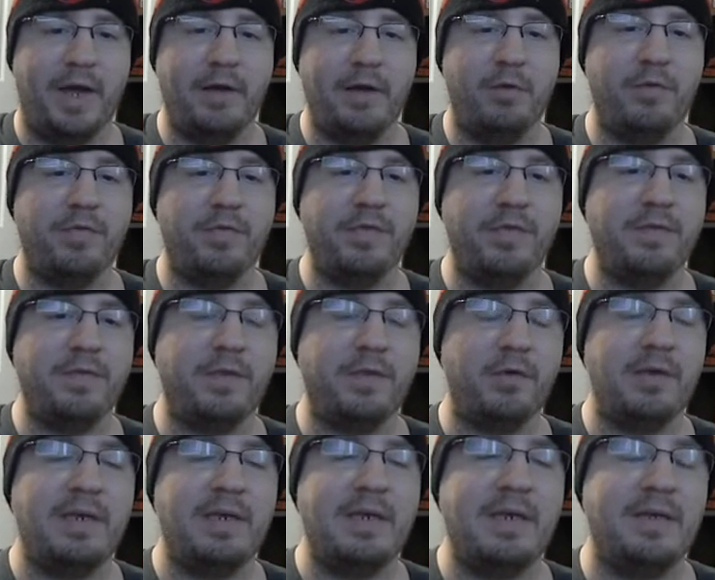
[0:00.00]
I don't think they're
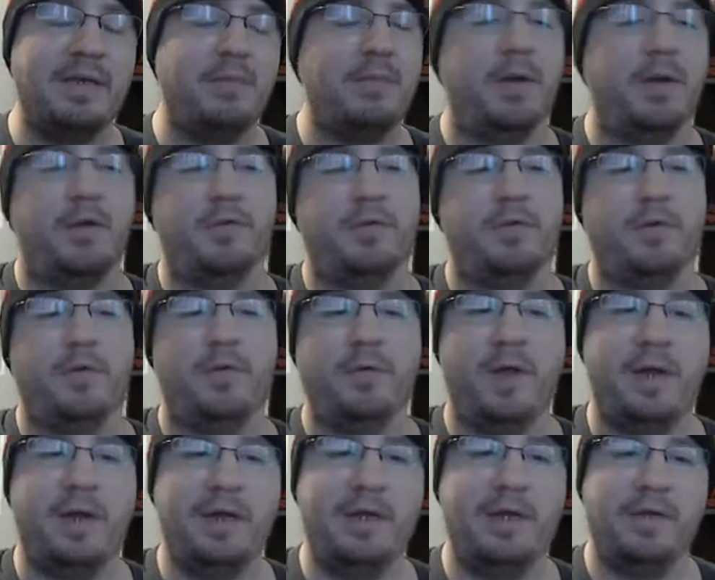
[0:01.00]
needed medals, though. They're
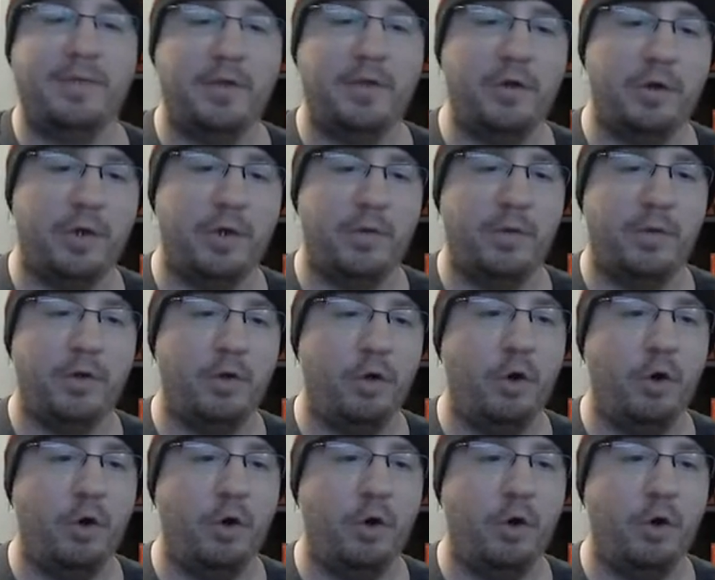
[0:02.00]
not anything you're going to want to go,